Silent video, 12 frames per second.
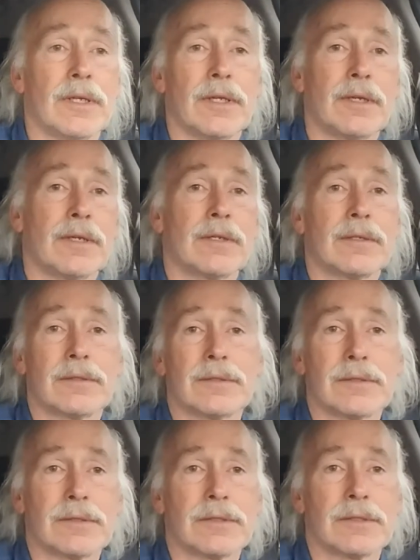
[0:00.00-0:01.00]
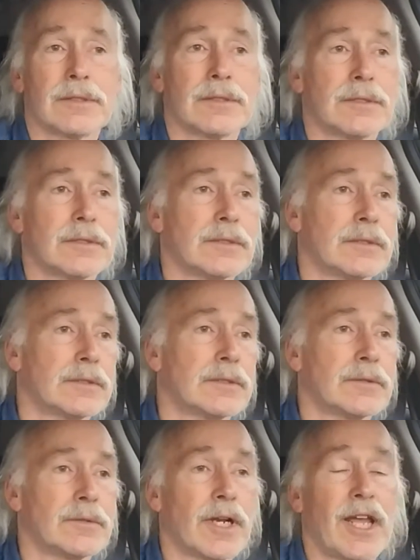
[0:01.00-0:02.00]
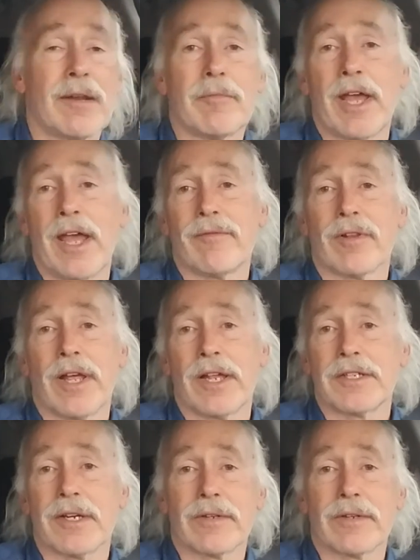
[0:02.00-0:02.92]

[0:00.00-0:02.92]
You know, when I had my Avalanche,